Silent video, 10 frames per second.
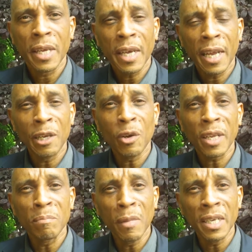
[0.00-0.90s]
and look
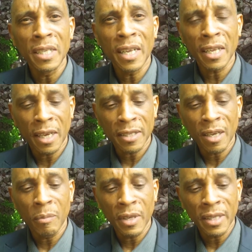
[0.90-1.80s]
at money not as
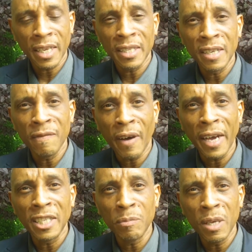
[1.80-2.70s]
something that
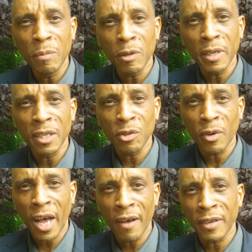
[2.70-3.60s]
divides people into
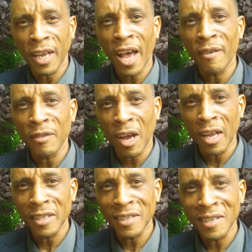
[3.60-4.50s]
have and
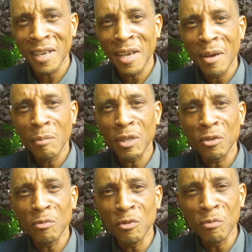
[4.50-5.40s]
have-nots, but
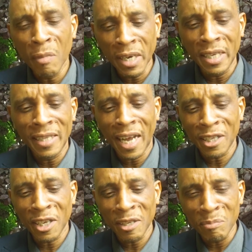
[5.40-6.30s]
money
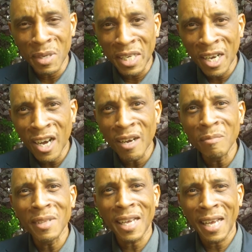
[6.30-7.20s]
that can
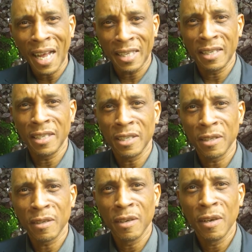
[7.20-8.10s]
become the
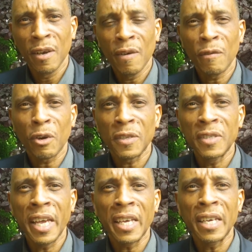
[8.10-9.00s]
catalyst for us
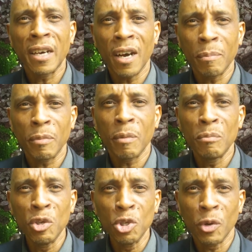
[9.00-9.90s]
taking up
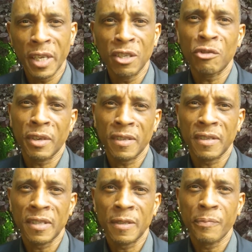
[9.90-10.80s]
mutual
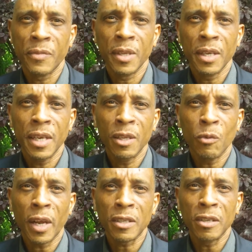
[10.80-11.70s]
interest in
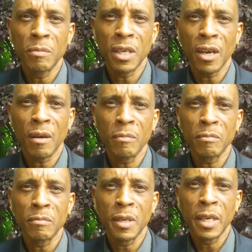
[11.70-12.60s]
what could
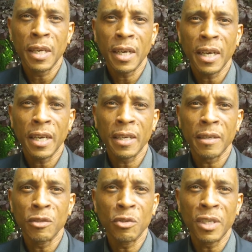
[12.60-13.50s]
become a
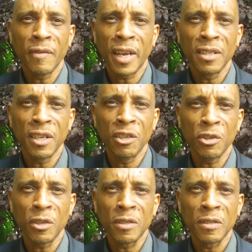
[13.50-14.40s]
new
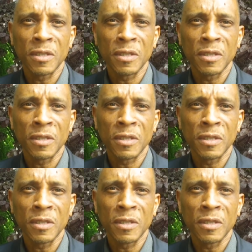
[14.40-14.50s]
civilization,